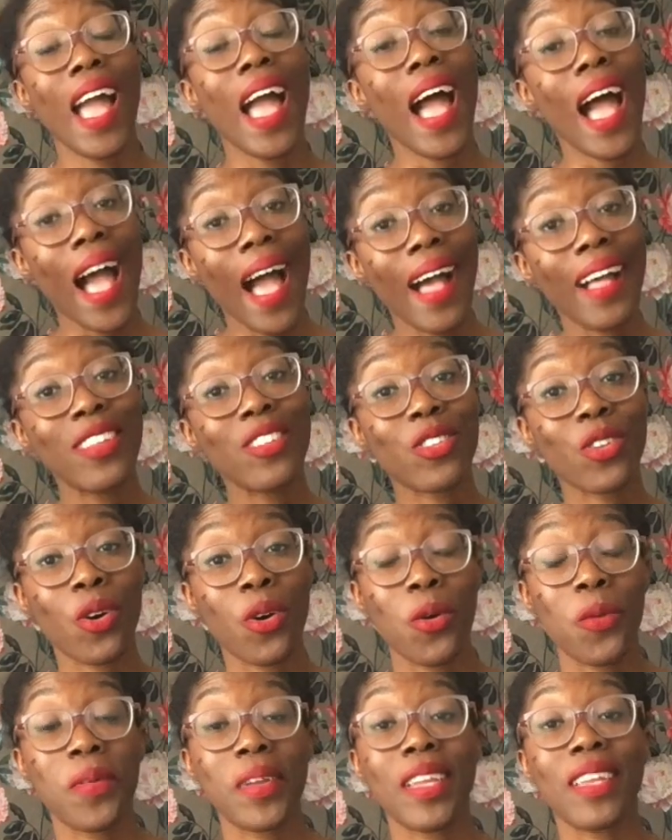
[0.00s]
As
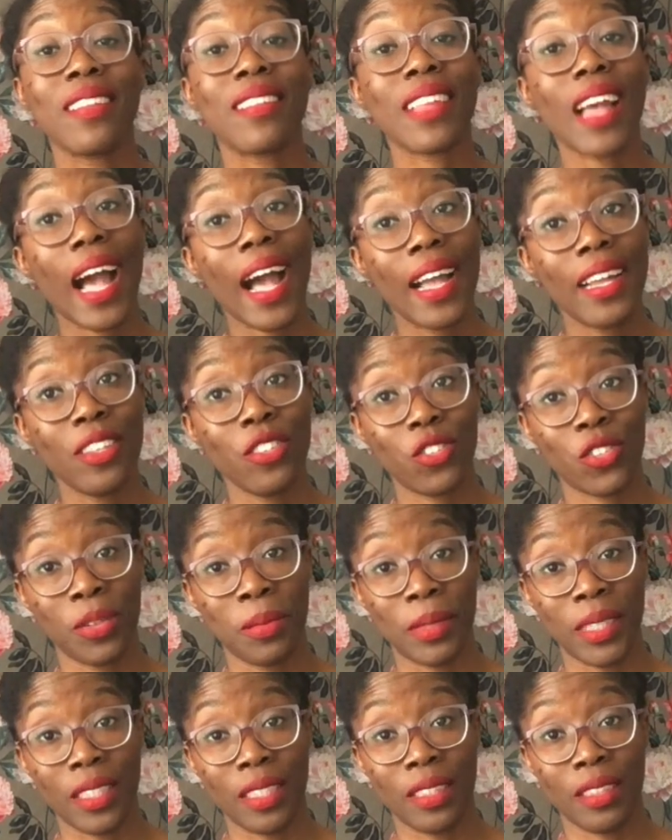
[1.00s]
always, I enjoy
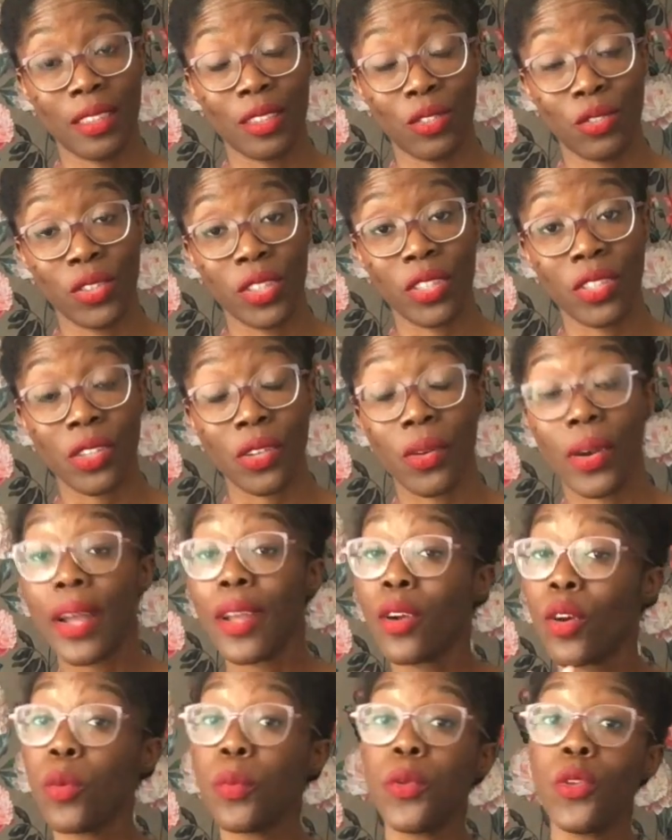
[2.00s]
making this video. I
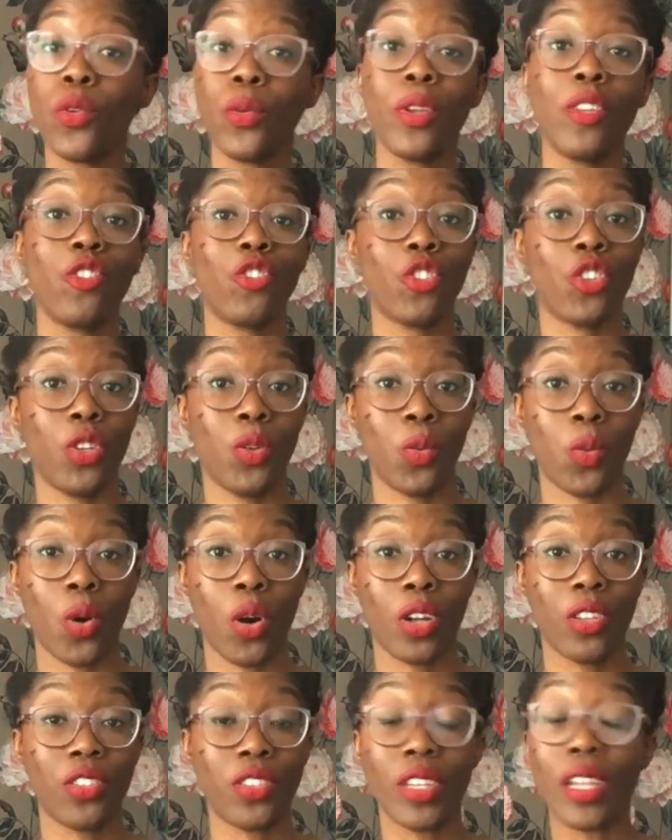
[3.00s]
hope you enjoy
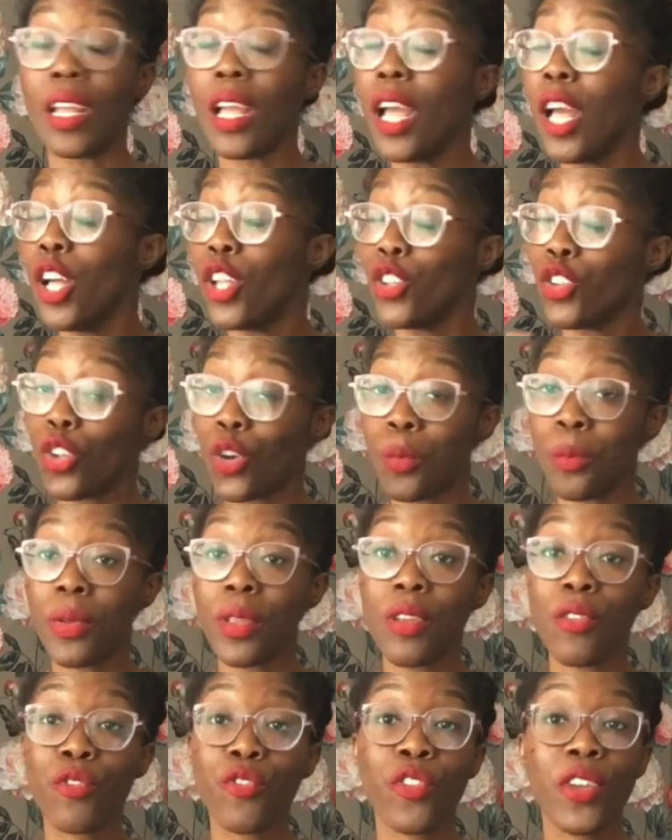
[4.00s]
watching. Don't be
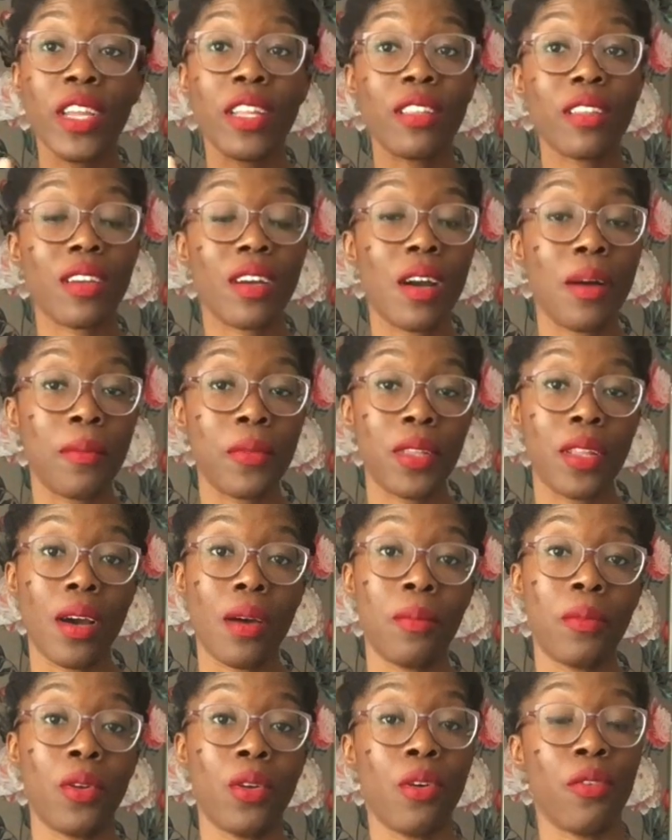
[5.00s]
afraid, comment down
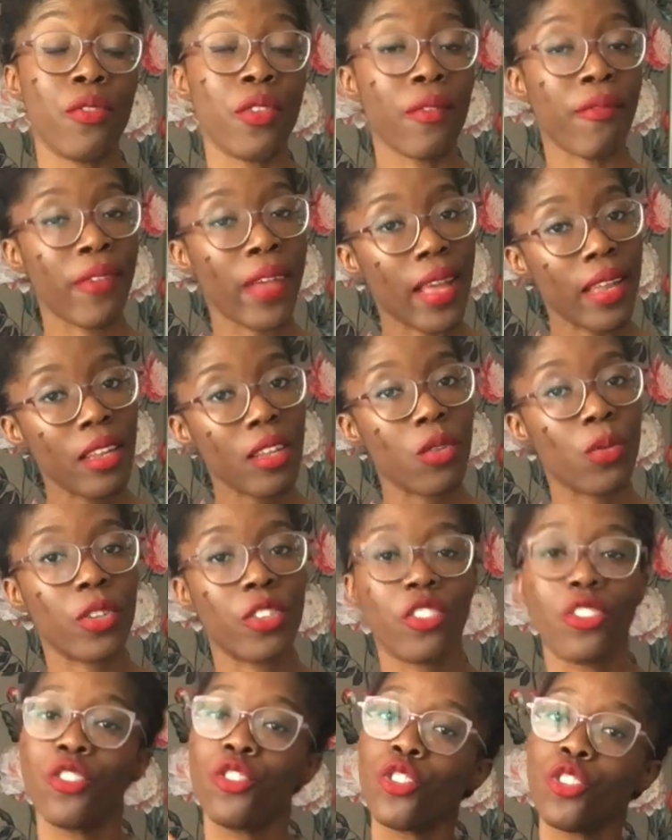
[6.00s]
below if you have any
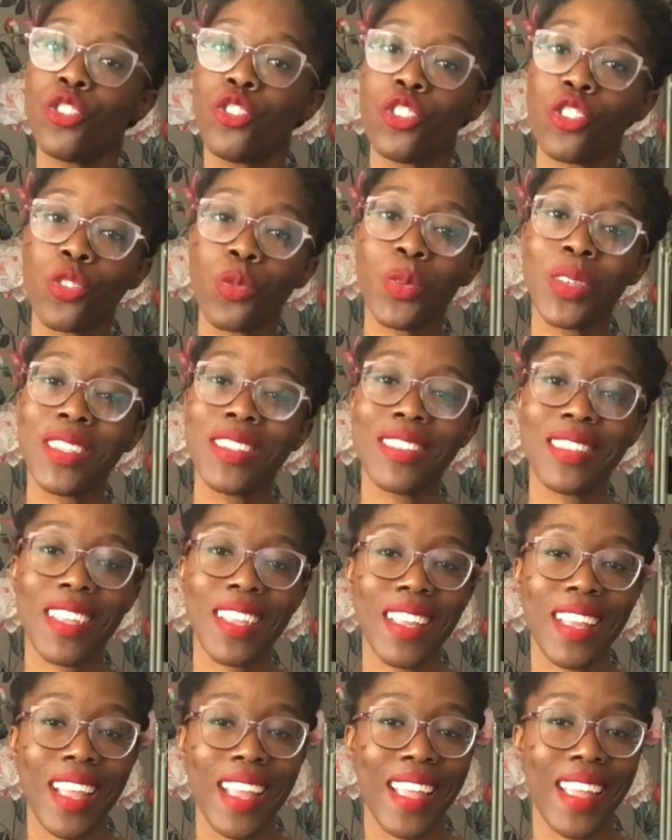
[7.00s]
questions or just want to say
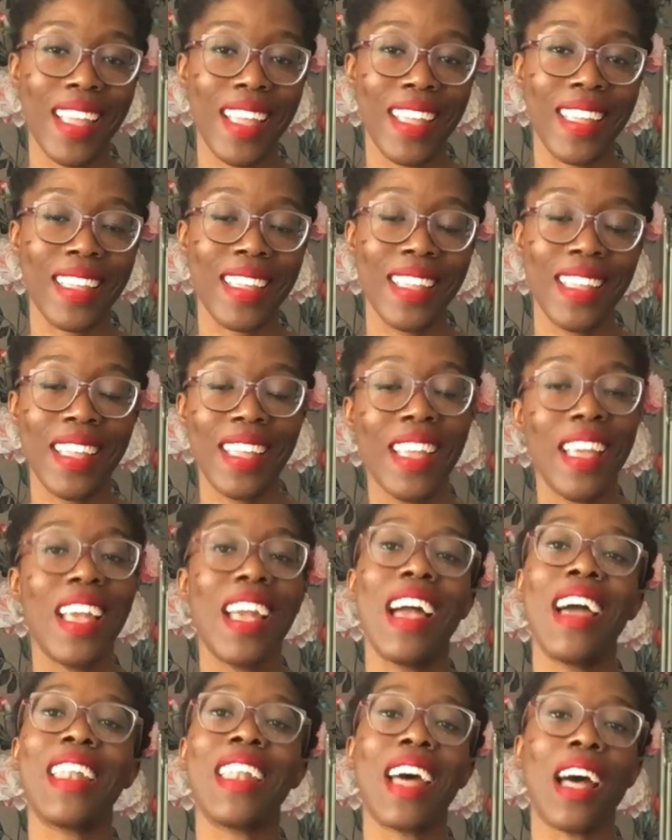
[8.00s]
hey,
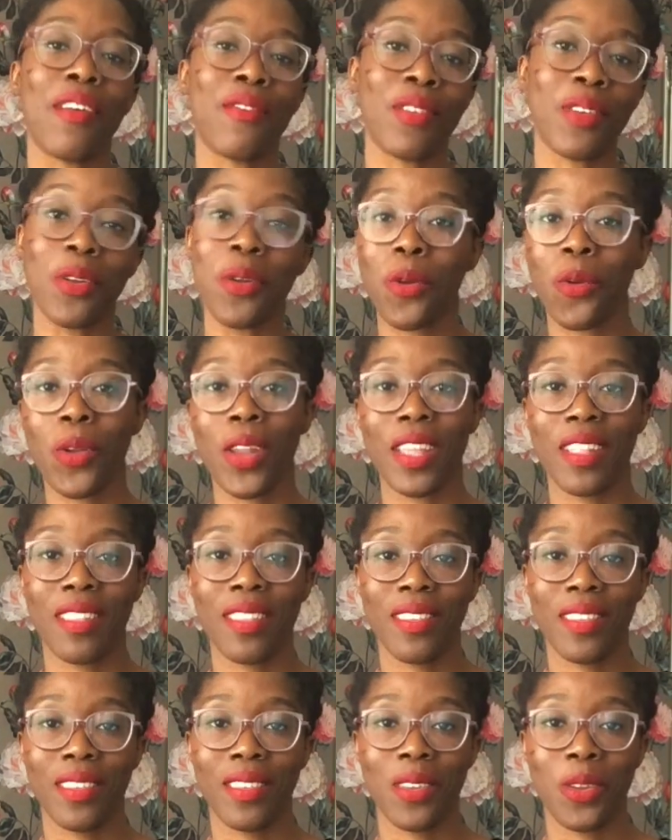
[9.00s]
and have a
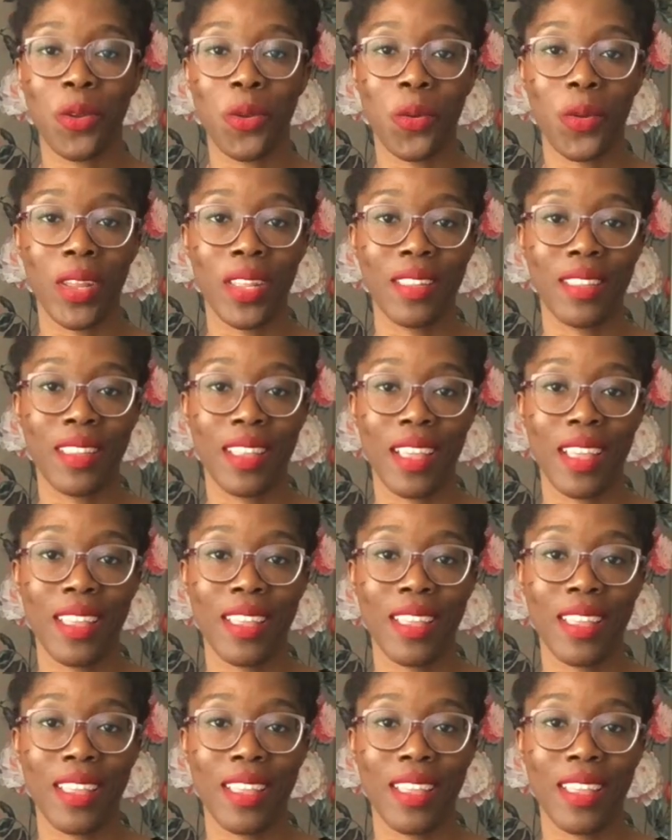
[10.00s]
great day.